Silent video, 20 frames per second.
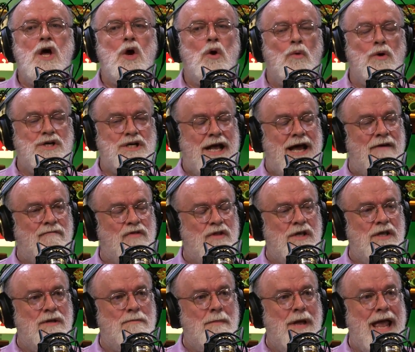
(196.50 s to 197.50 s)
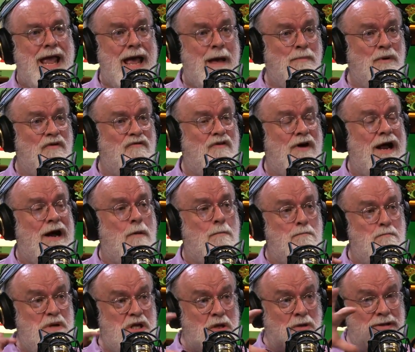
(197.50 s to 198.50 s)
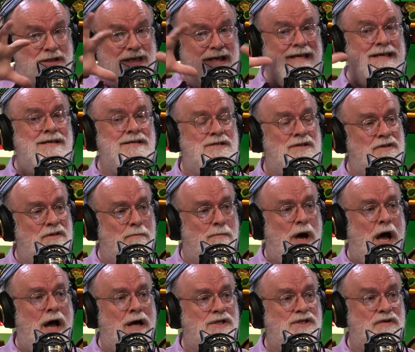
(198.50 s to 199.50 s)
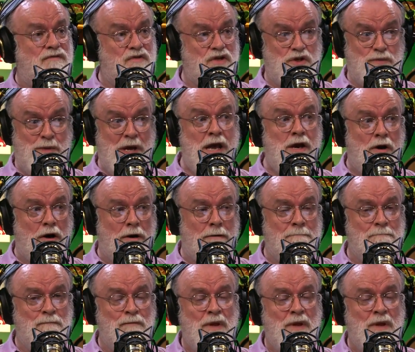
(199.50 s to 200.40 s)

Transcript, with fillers: which have the amplifier built into the box of the speaker.